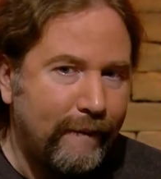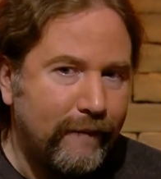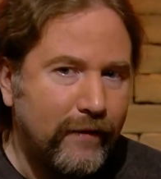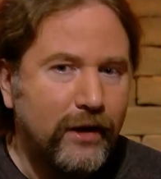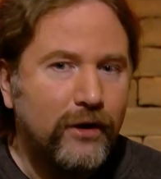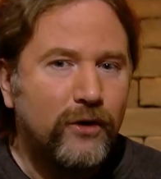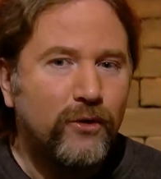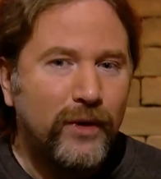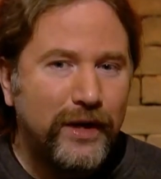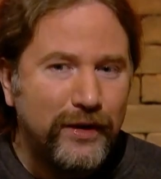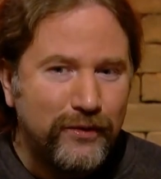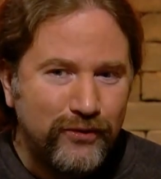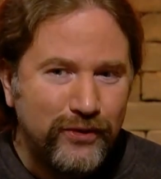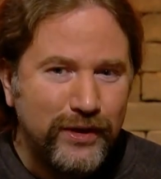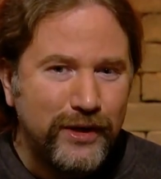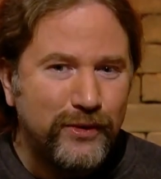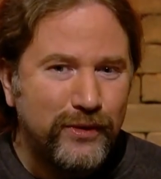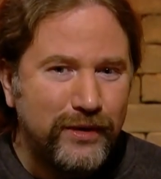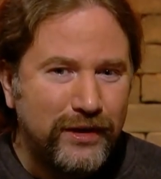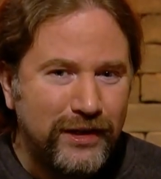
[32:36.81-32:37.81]
And quite
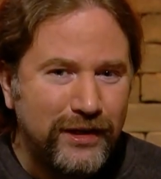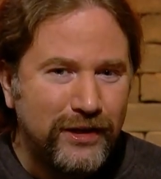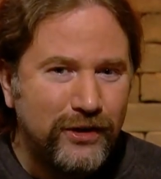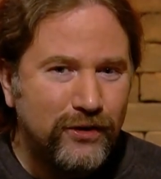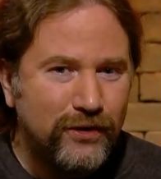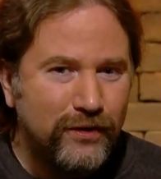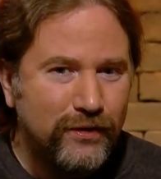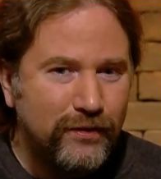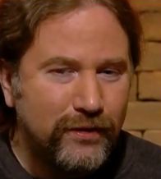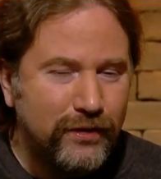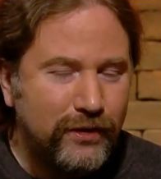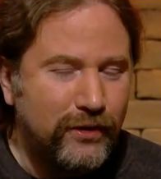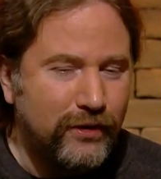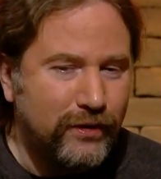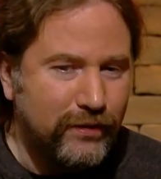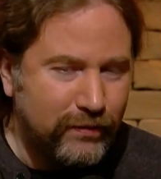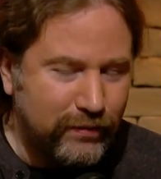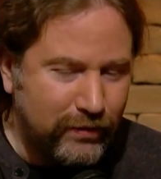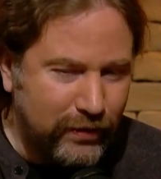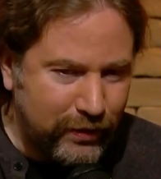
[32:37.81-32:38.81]
frequently,
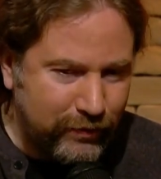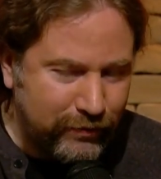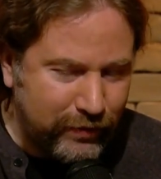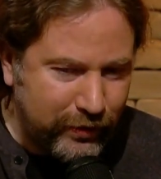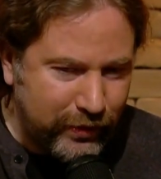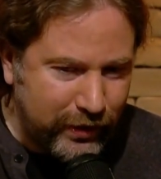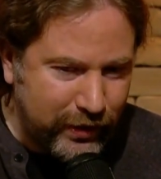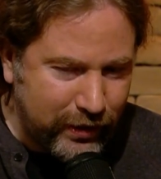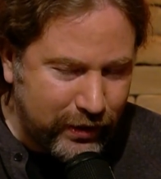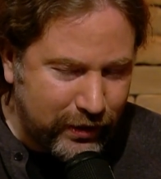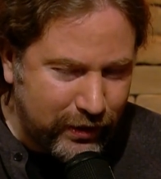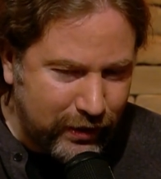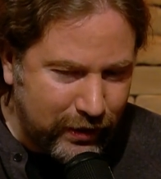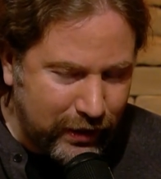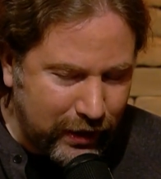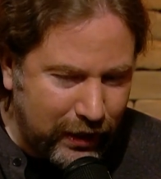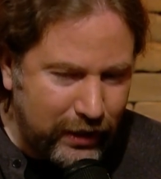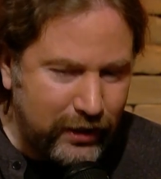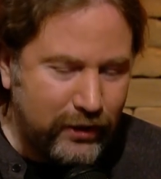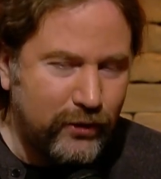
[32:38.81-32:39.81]
you're a very
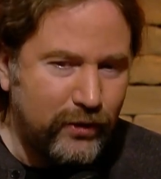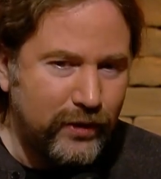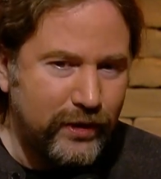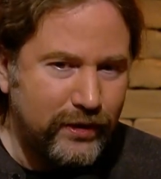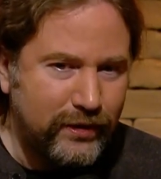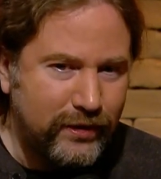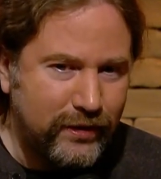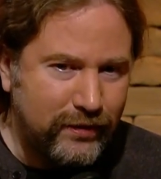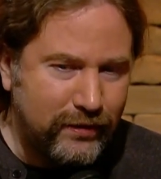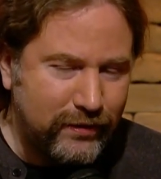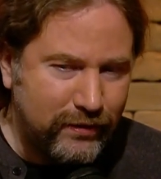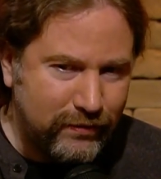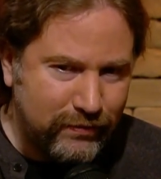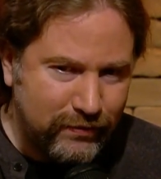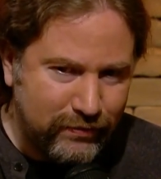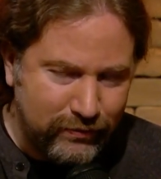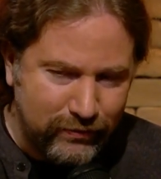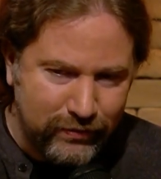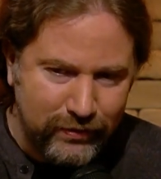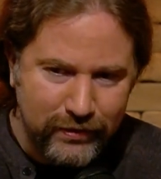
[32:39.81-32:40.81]
eloquent
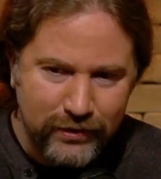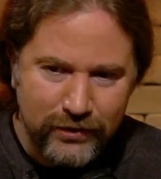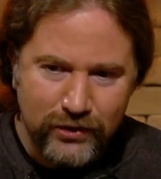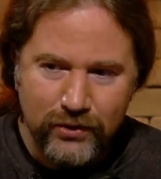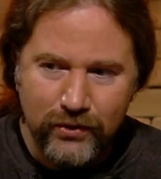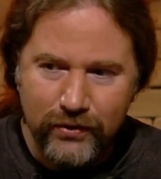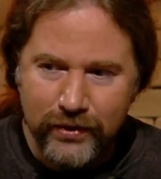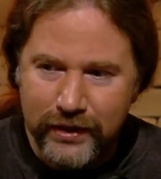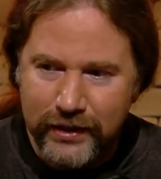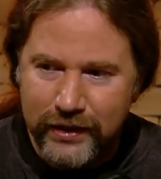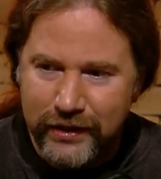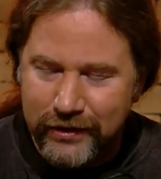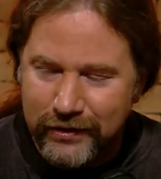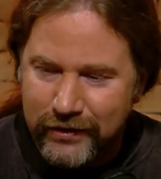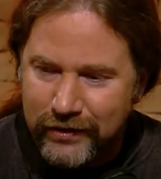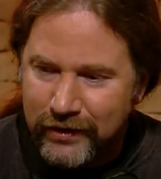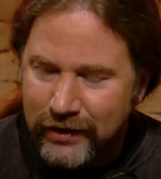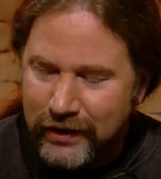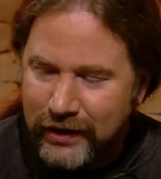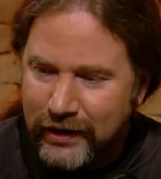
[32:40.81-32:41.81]

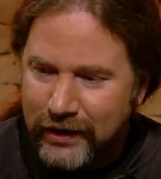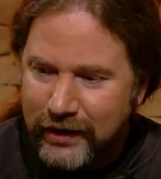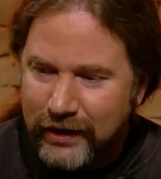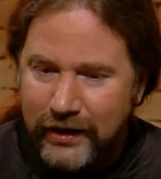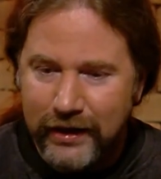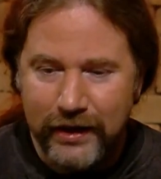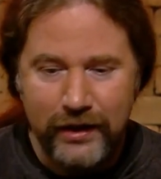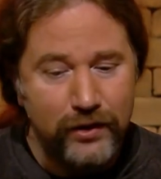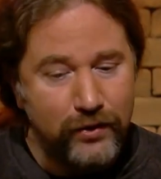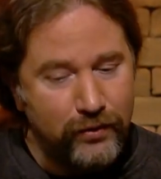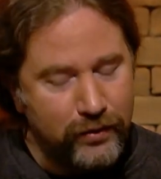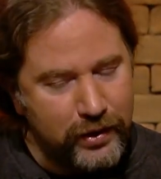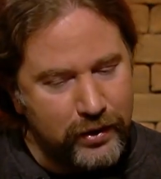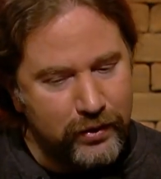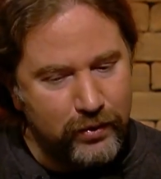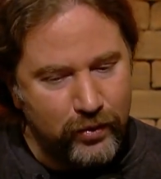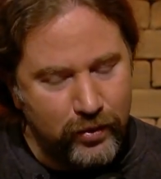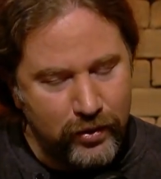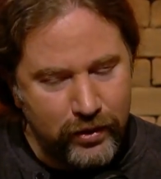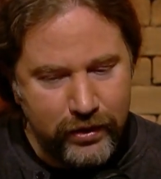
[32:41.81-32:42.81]
storyteller. In the
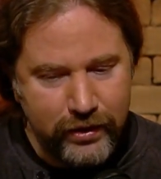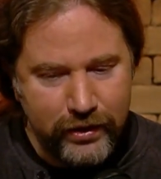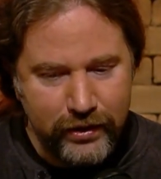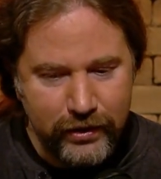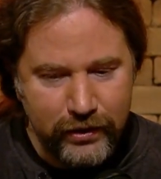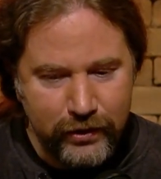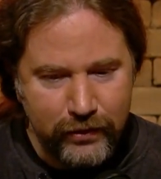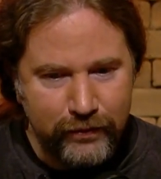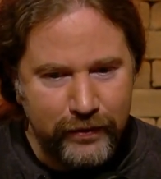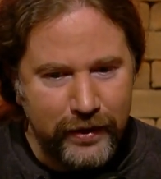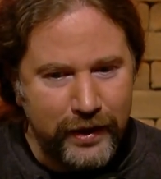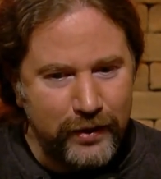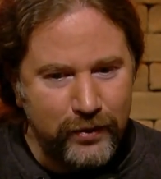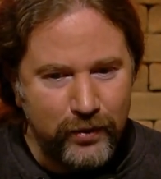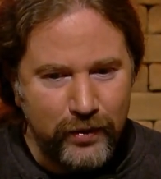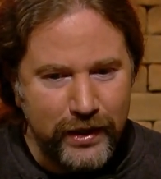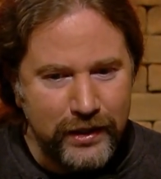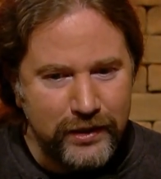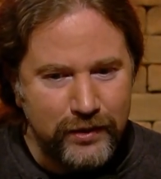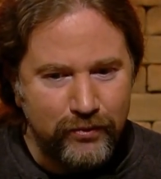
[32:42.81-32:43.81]
written word, you find
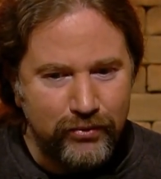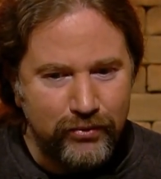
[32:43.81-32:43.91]
ways of